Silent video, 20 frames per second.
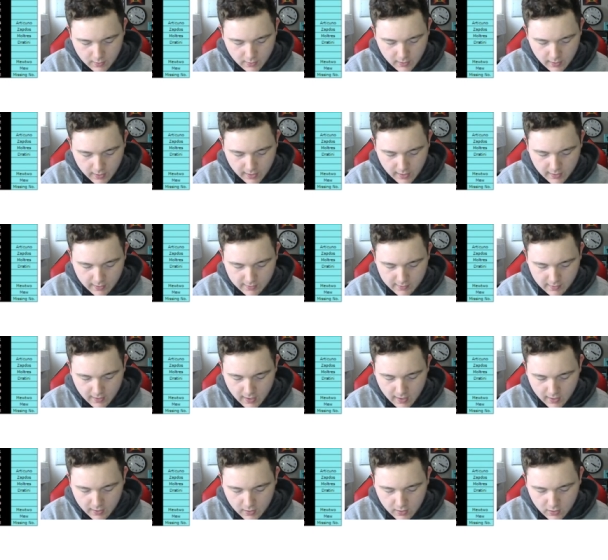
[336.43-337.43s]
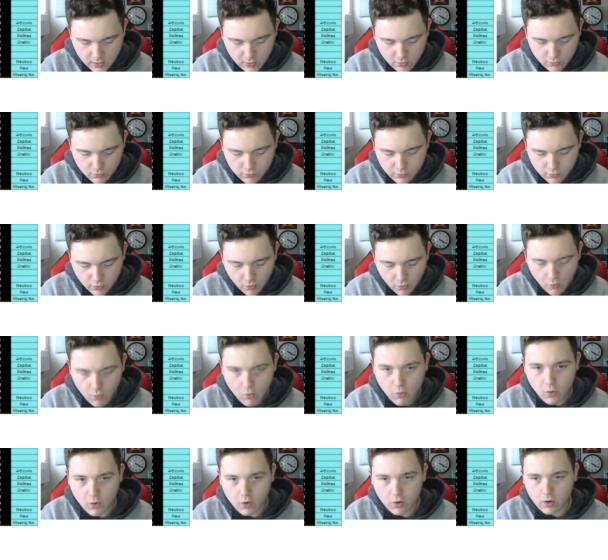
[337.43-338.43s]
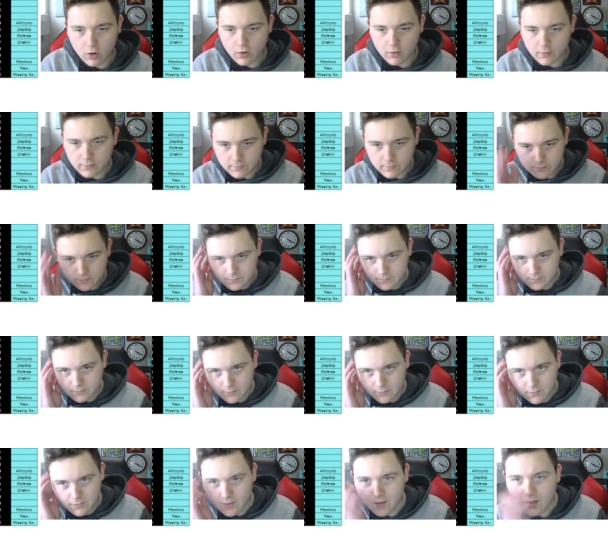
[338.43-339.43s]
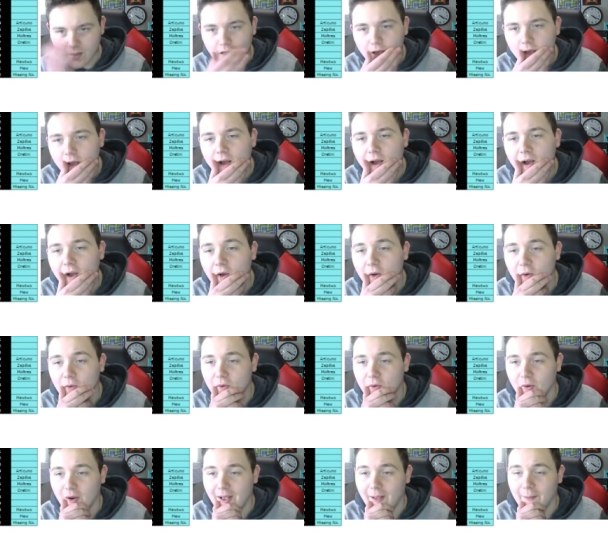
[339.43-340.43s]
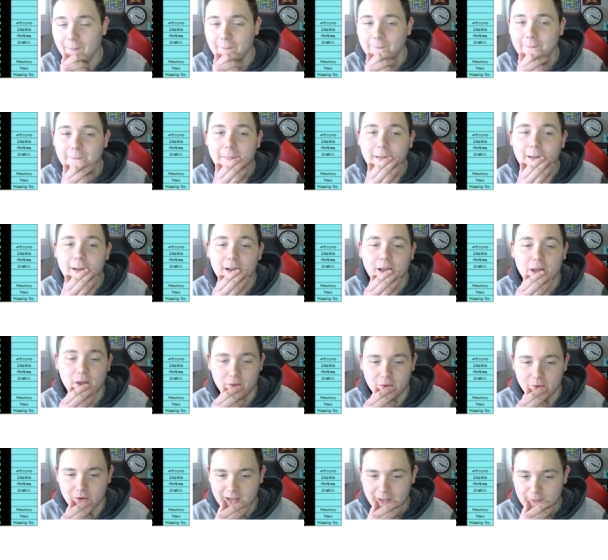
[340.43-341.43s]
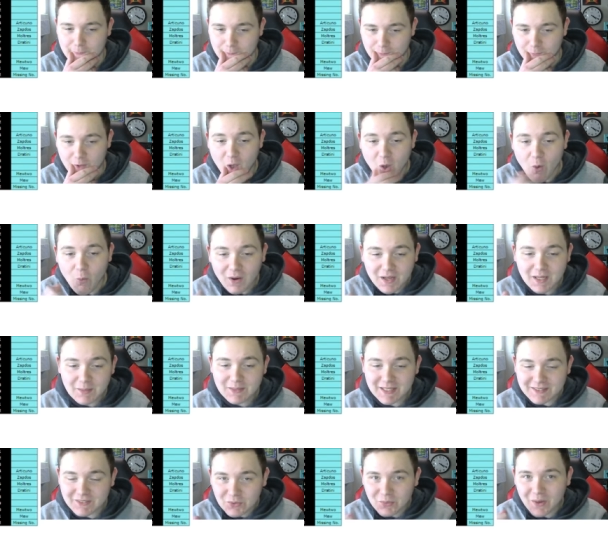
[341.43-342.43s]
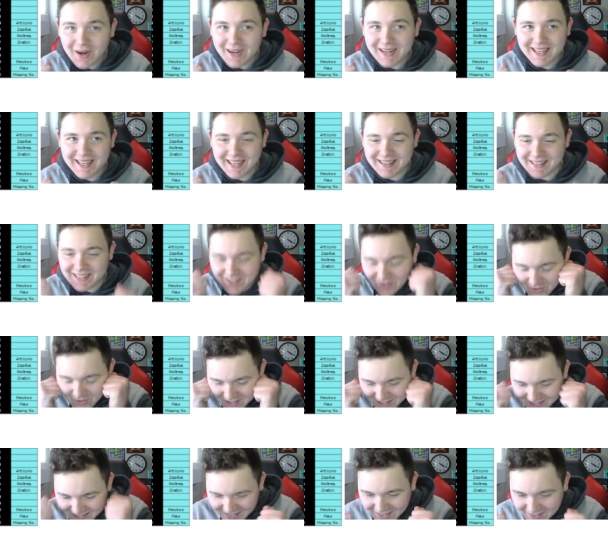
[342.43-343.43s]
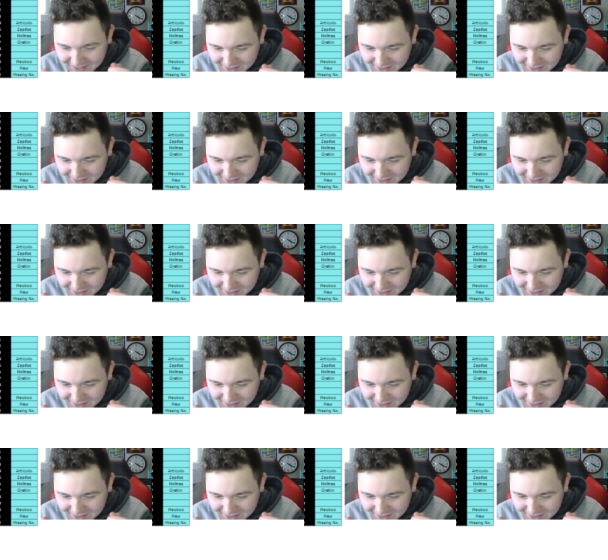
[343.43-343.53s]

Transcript: Exegutor. Oh crap. Oh crap. What comes after Raticate? That's going to kill